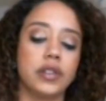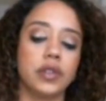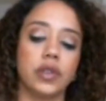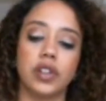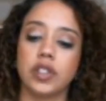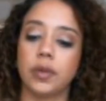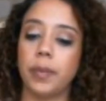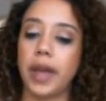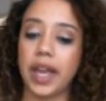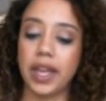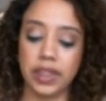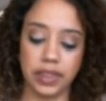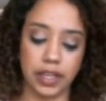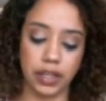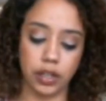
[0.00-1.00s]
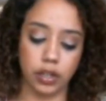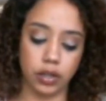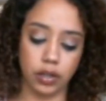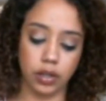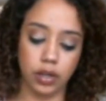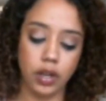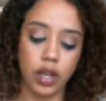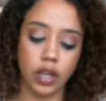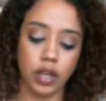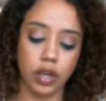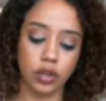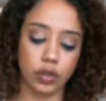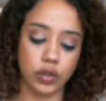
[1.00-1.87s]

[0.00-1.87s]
So there's a path that you're, you know,